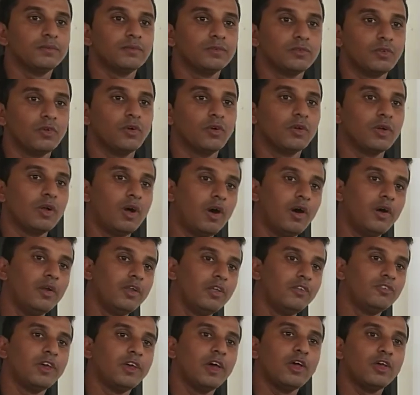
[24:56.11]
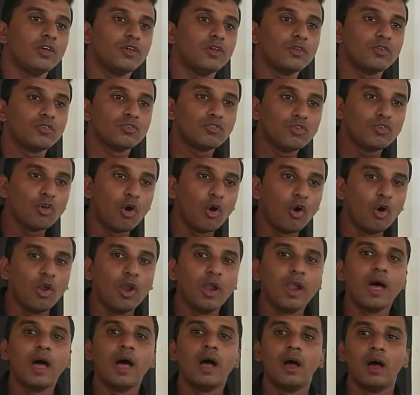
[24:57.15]
So God is the
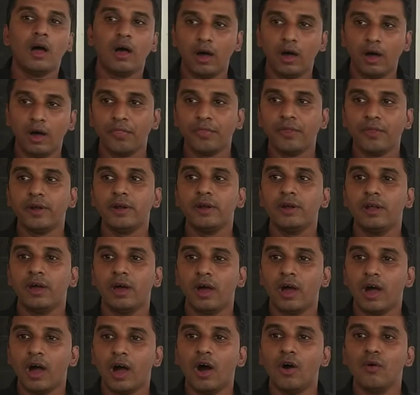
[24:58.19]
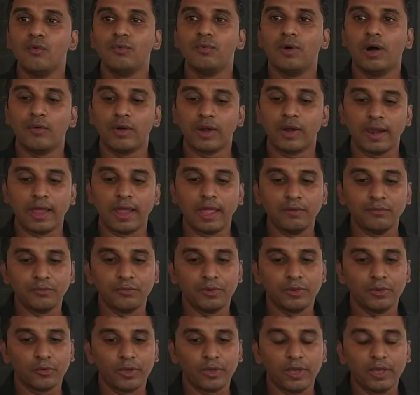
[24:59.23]
sole author of our life.
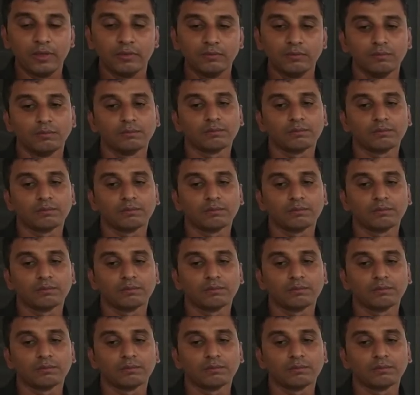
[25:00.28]
Okay?